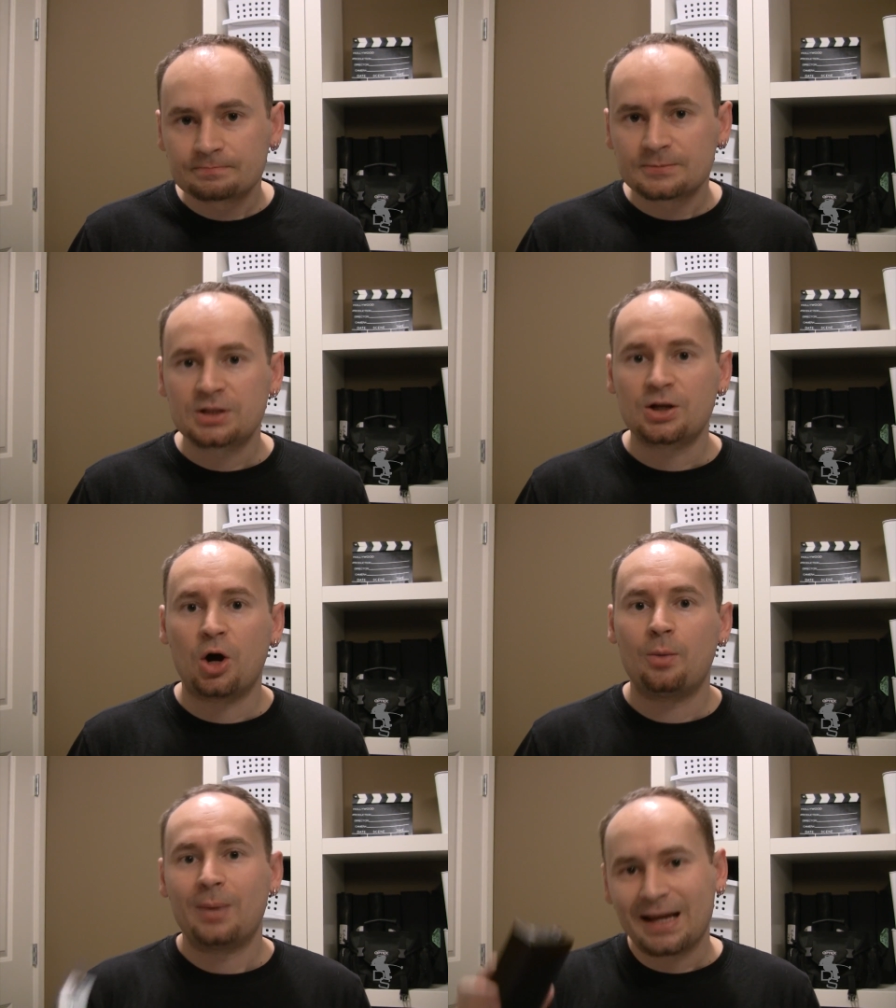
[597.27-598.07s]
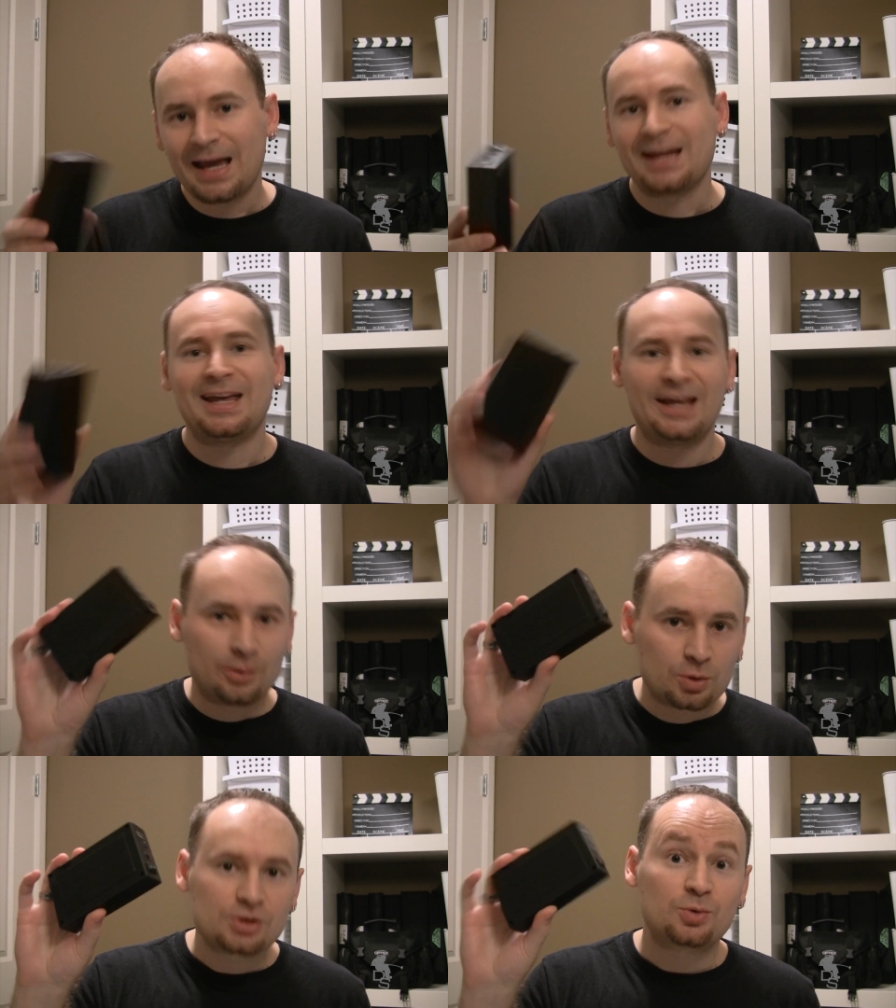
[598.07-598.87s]
So, but again, it
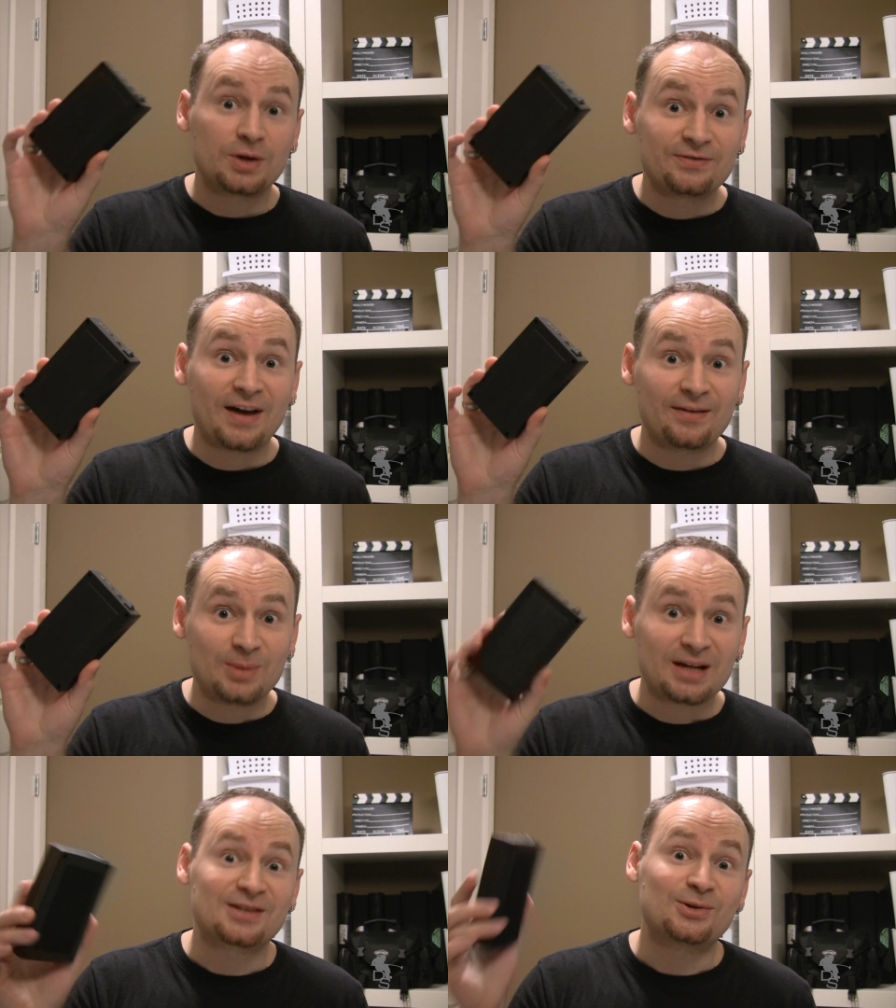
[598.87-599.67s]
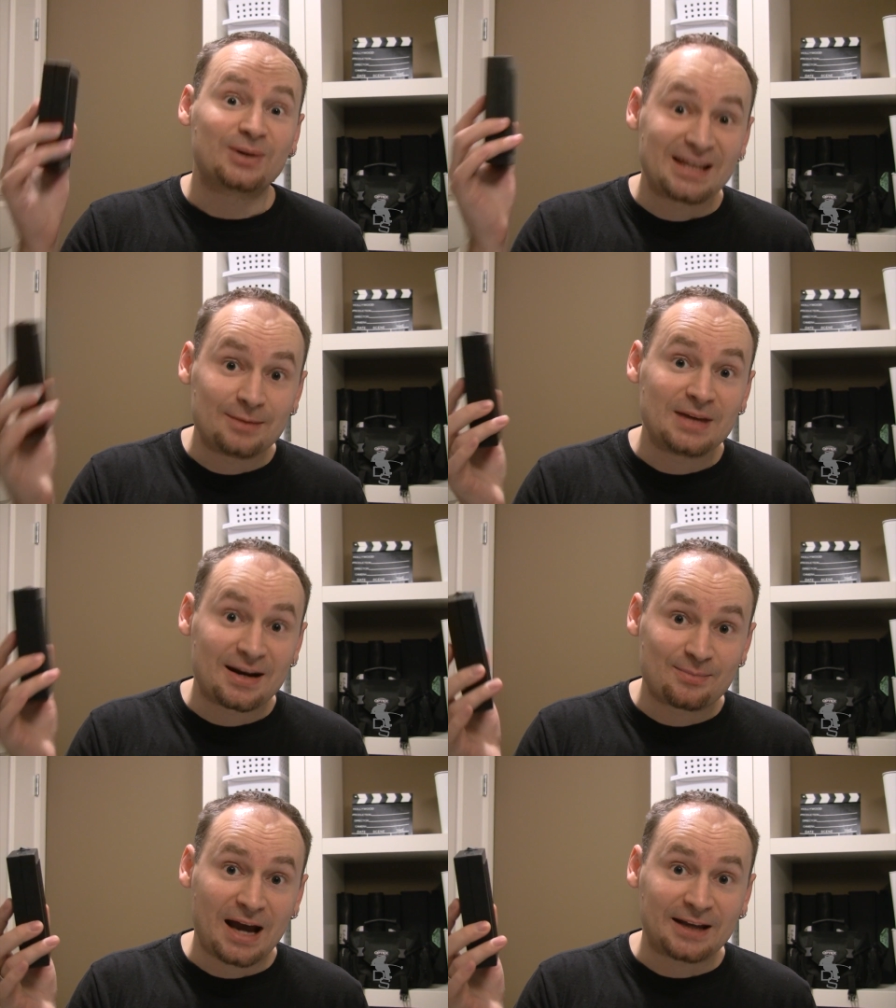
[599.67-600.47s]
was $25, so keep that
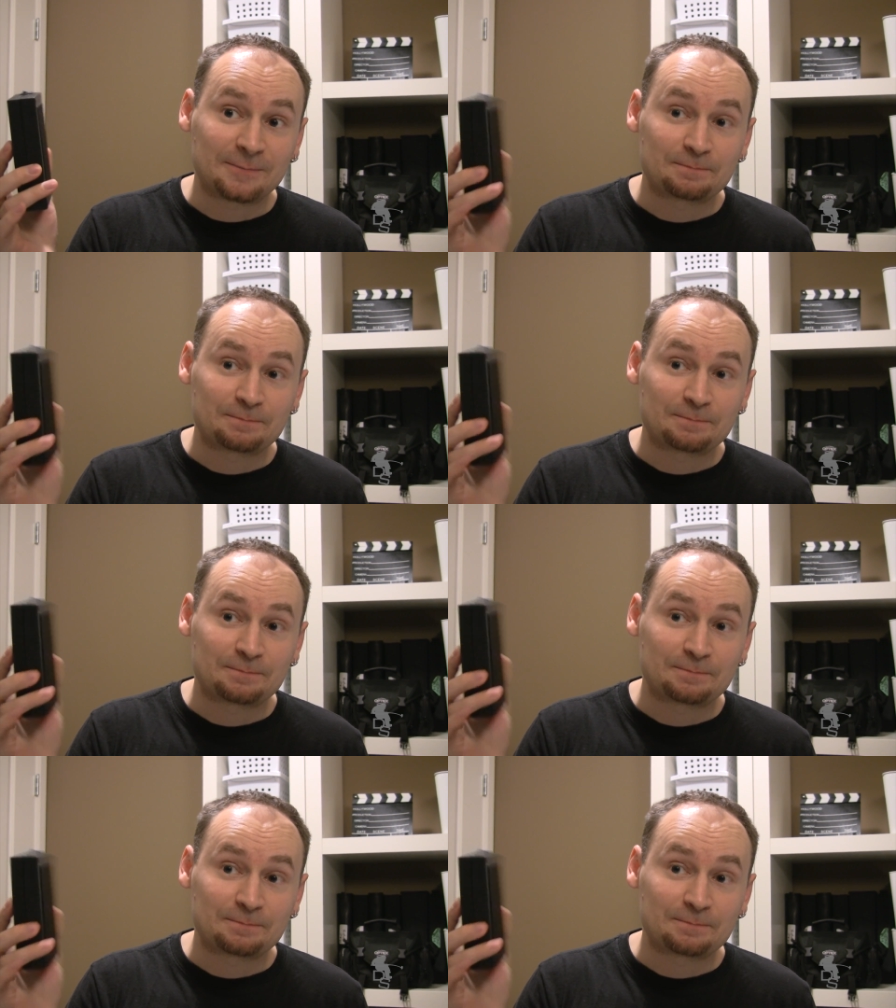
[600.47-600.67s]
in mind.